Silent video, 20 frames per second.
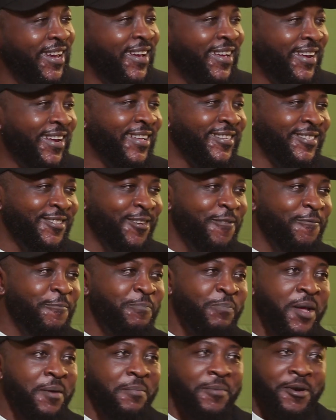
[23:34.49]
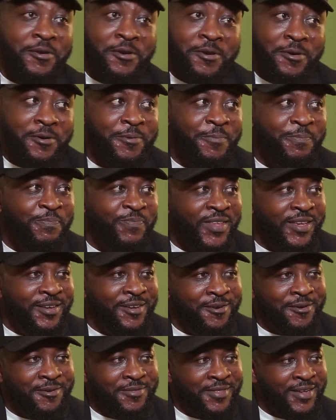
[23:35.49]
Yeah, yeah. But no,
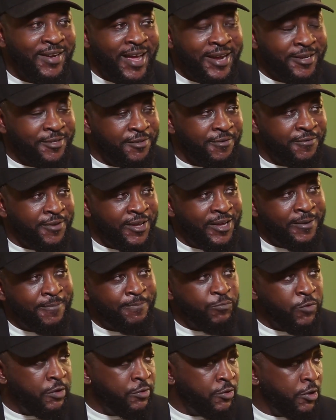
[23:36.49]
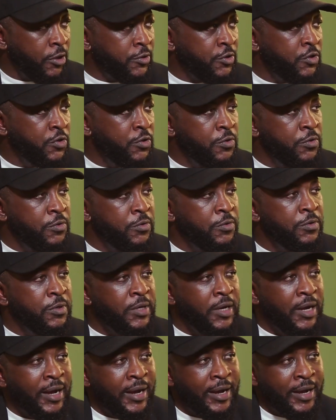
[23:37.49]
you know, the likes of him, you talk to
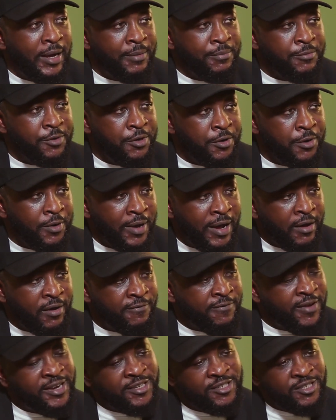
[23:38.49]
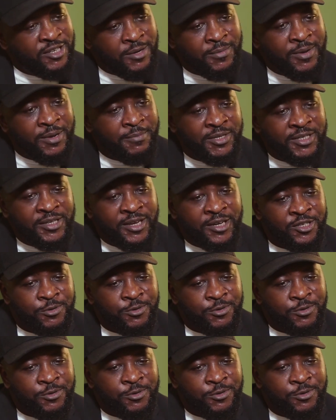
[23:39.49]
um, you know, our vice chairman, Mr.